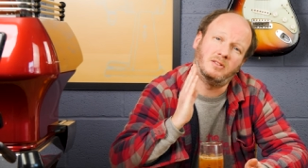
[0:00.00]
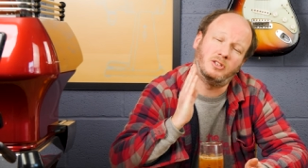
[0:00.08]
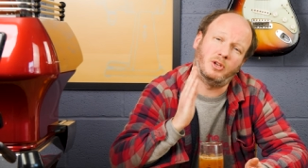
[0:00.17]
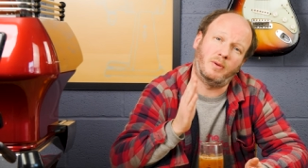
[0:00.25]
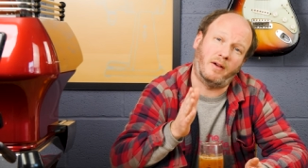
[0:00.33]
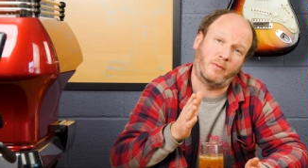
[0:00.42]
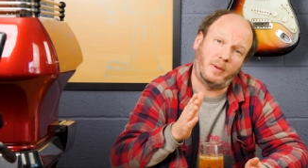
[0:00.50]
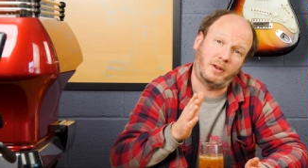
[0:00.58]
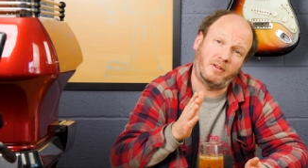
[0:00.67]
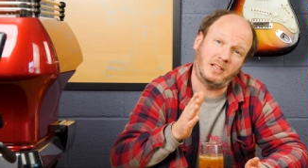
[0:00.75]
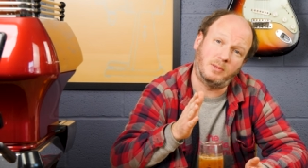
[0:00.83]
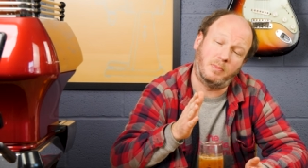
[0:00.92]
Do you have a
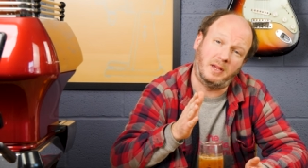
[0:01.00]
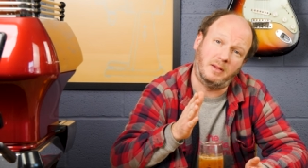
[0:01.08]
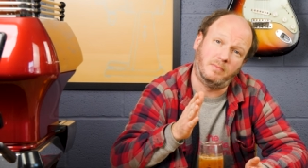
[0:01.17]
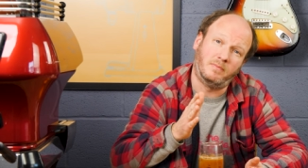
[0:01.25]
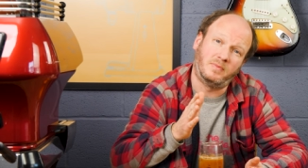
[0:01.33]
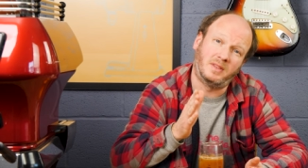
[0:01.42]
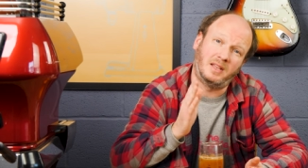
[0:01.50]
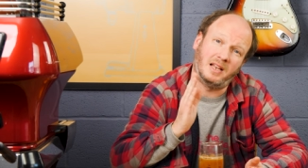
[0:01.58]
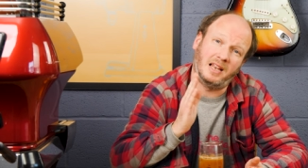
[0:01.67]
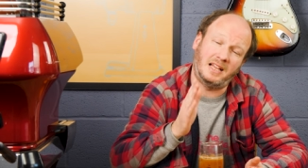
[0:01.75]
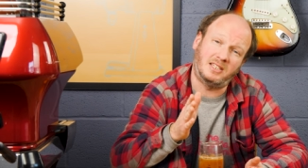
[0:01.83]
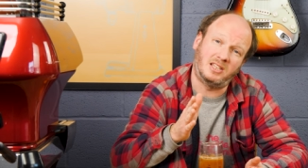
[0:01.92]
better recipe?
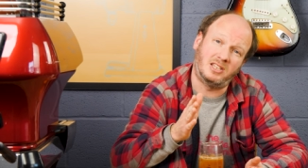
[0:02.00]
Let